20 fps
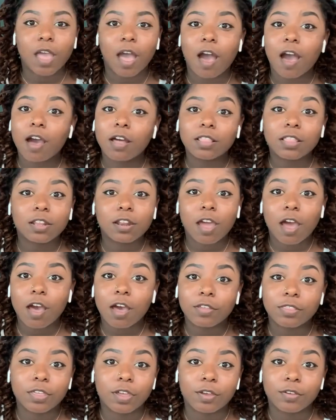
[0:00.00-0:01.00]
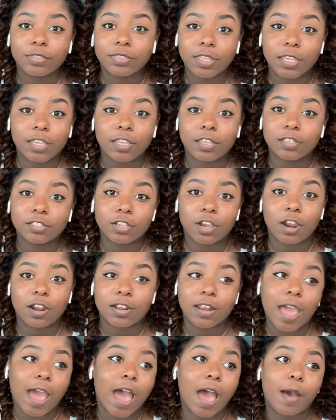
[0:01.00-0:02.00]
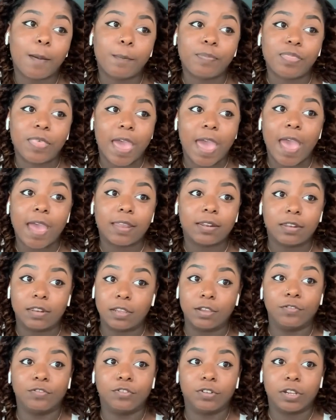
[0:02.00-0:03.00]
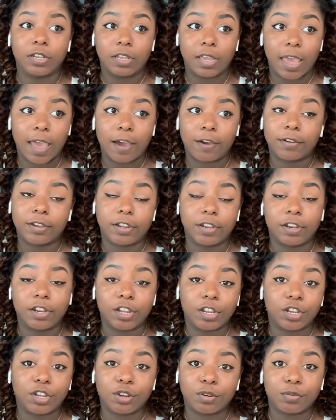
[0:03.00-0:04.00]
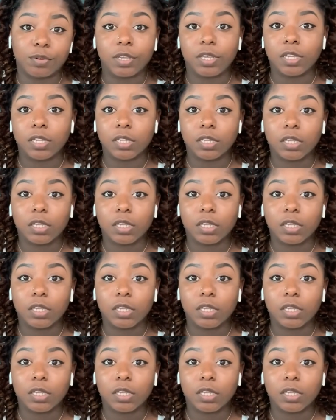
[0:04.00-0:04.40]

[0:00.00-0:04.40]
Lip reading: All in all though, things are not that different out here in Korea.